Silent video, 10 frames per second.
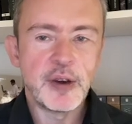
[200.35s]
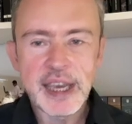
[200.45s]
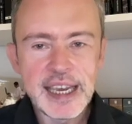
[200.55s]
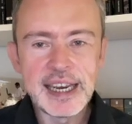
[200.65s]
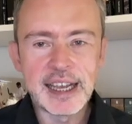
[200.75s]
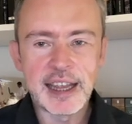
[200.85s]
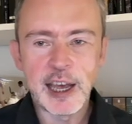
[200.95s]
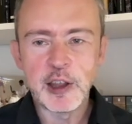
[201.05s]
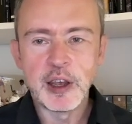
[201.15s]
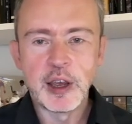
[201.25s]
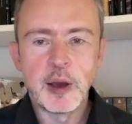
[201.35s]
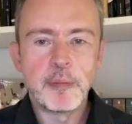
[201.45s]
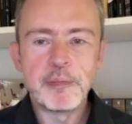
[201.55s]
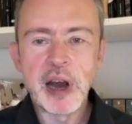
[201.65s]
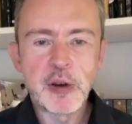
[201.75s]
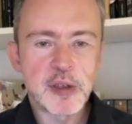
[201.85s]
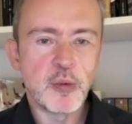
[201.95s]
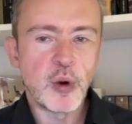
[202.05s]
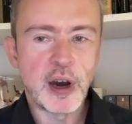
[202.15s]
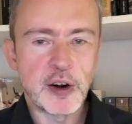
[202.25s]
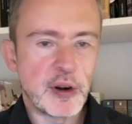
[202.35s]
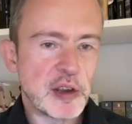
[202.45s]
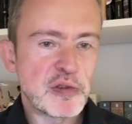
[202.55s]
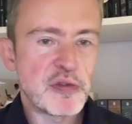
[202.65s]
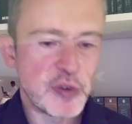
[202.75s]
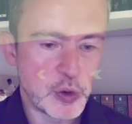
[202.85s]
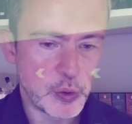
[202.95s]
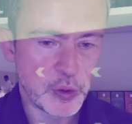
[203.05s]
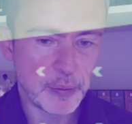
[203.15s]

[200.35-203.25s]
eating that mouth-watering food.